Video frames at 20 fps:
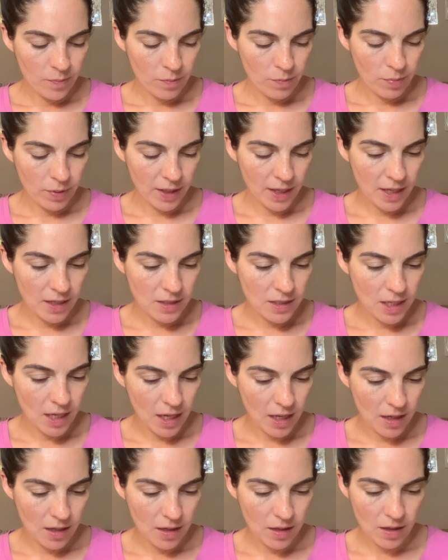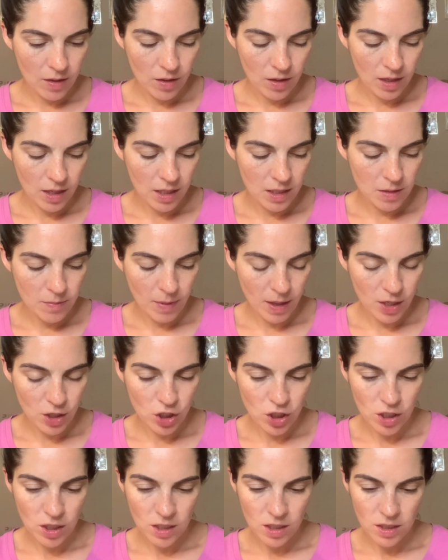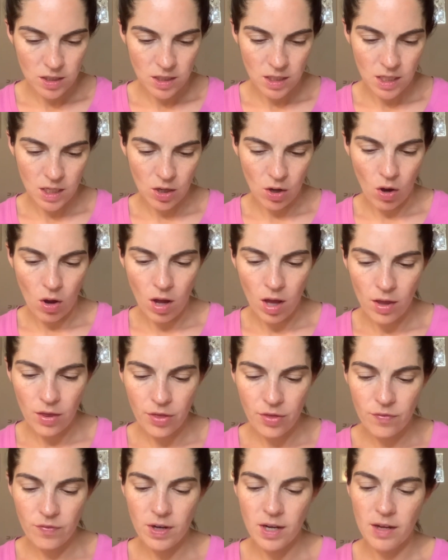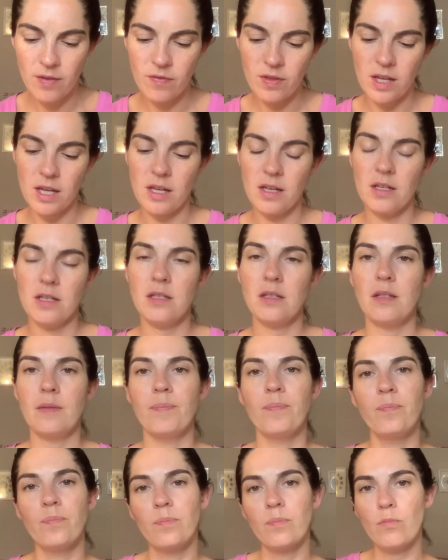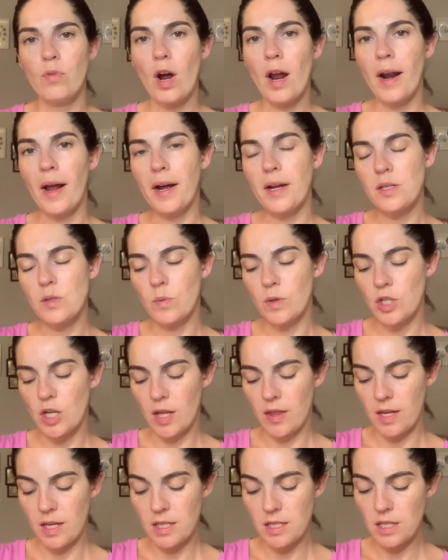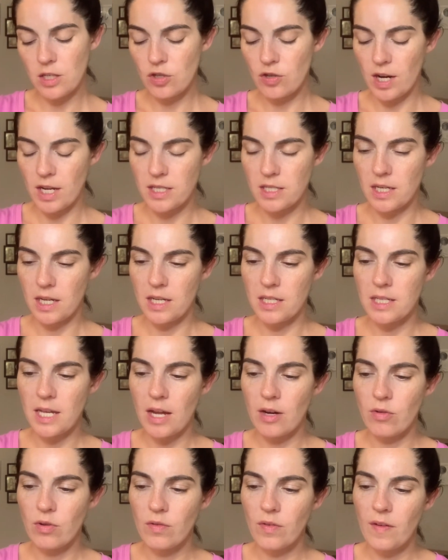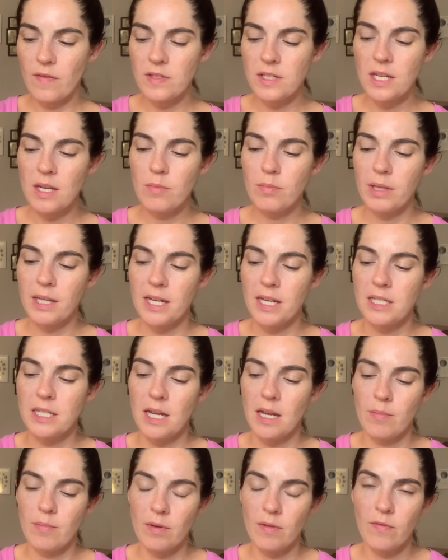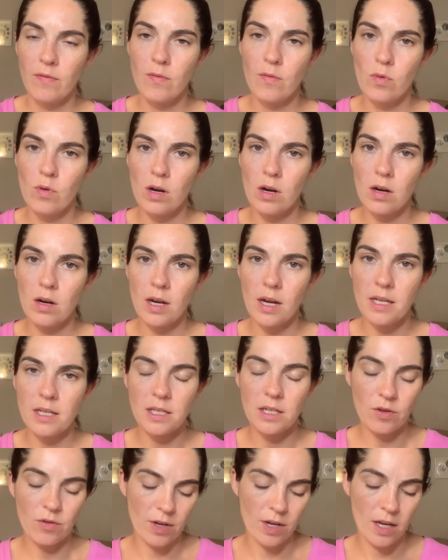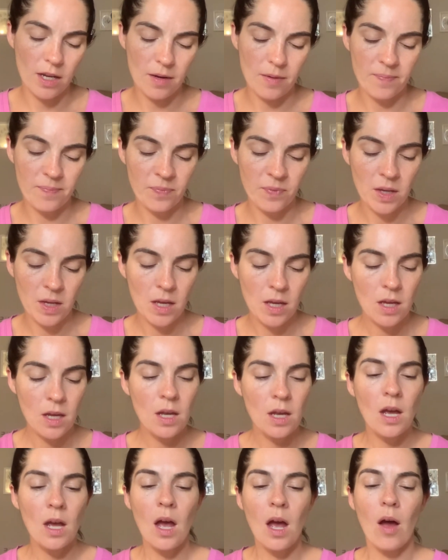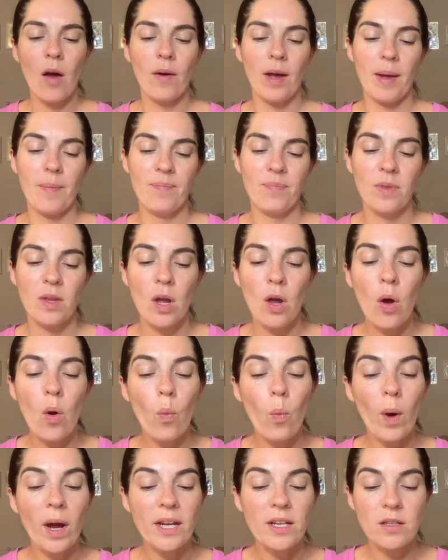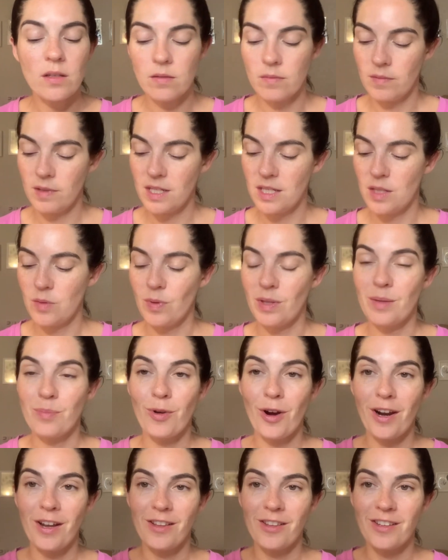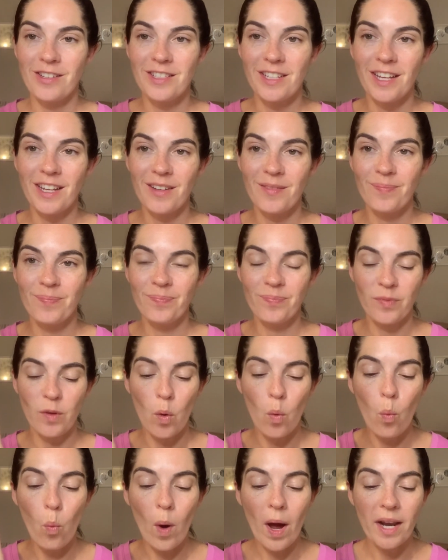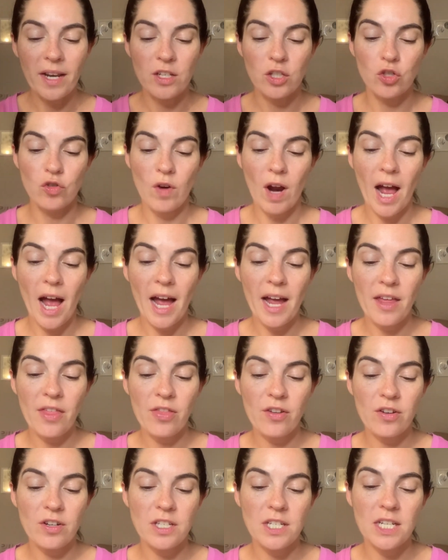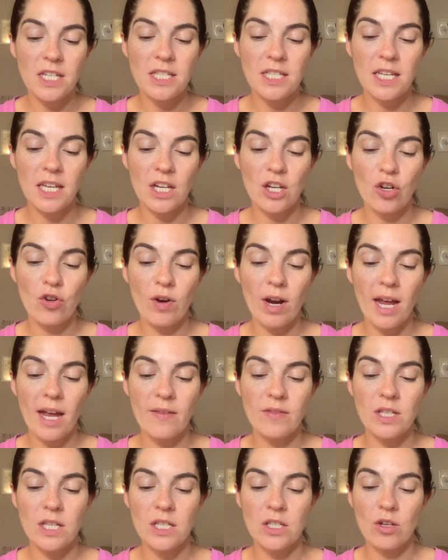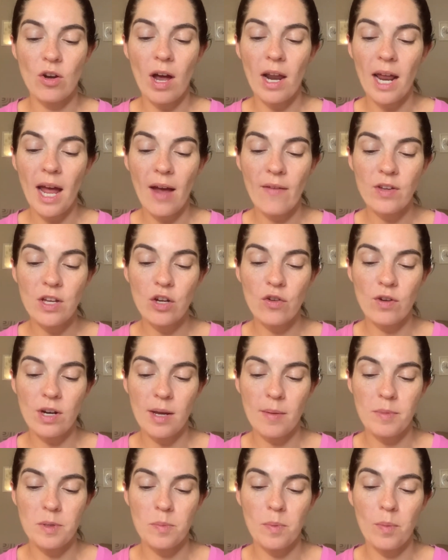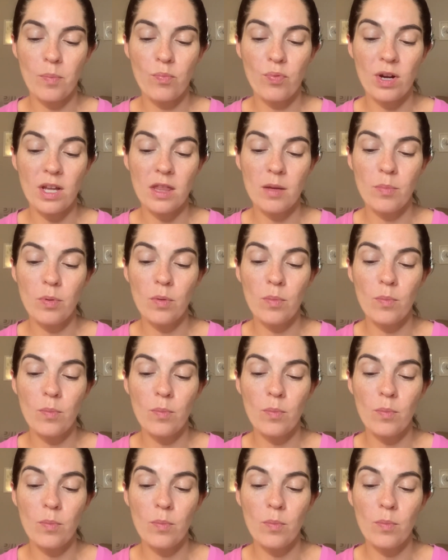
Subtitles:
Plantain is mentioned in all 3 of these products, which I think is interesting because I don't know if I've seen plantain before as an ingredient. Okay, This is what the product looks like. What dry, thirsty skin craves is not heavy creams, but breathable